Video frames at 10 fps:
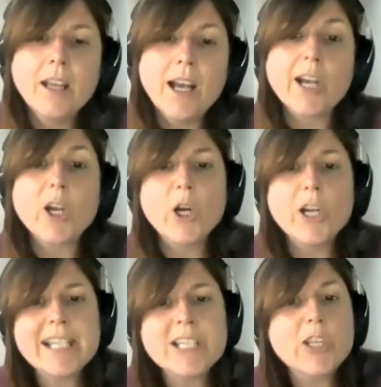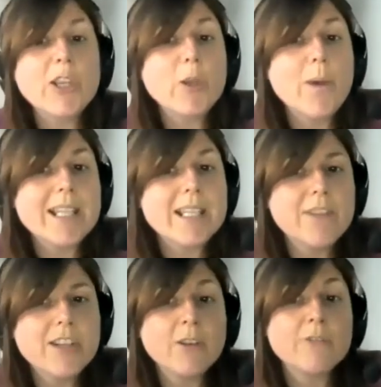According to the US
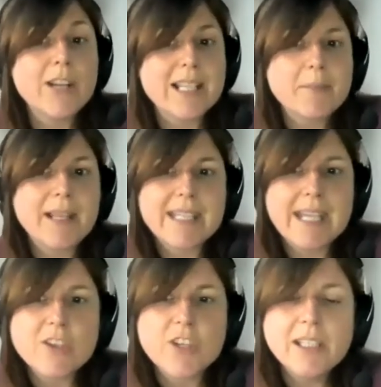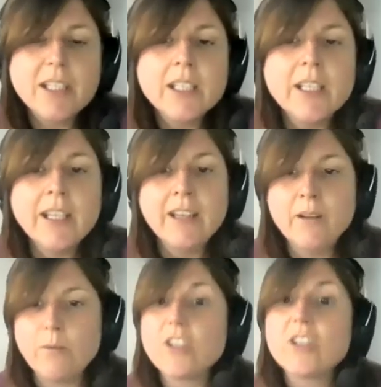Division of Transplantation,
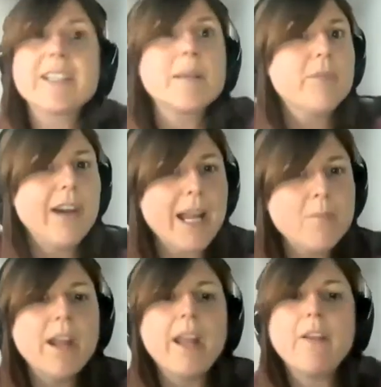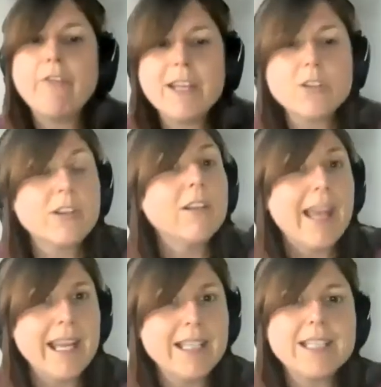which is the primary federal
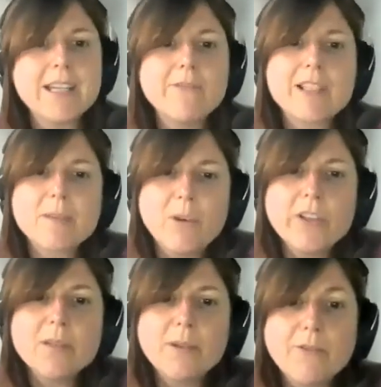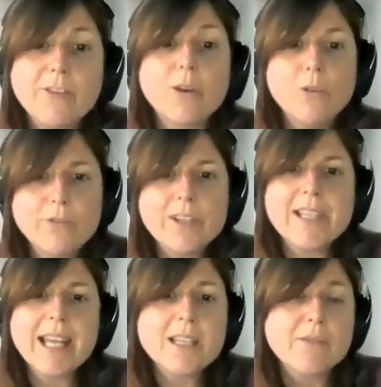entity responsible for
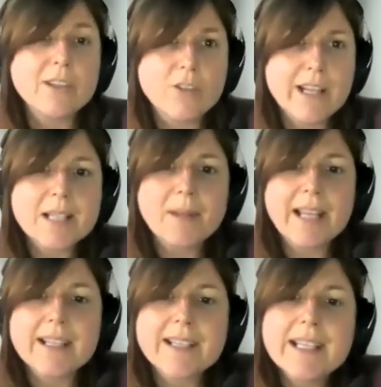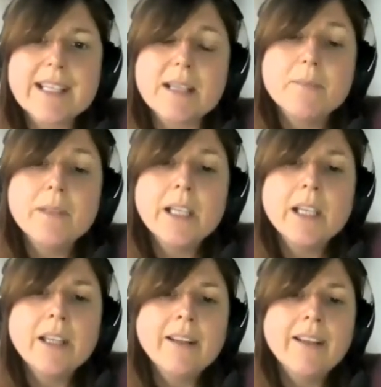oversight of the transplant system,
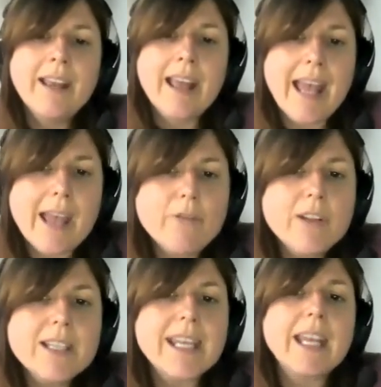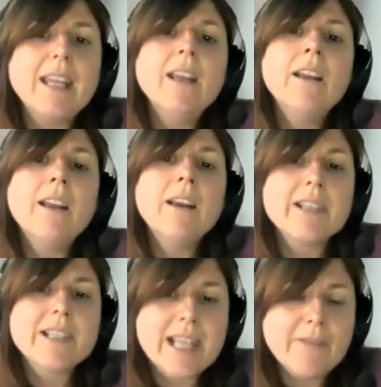every day,
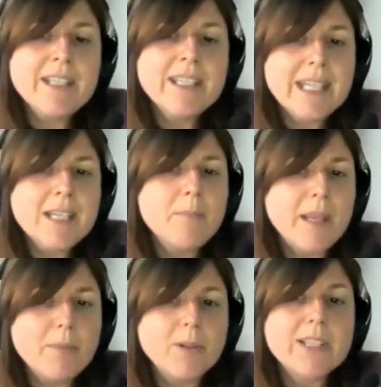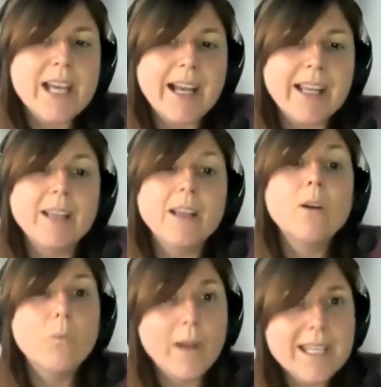17 people die
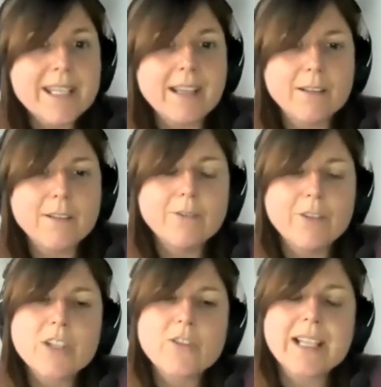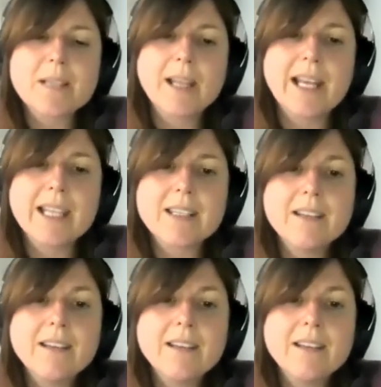waiting for a transplant.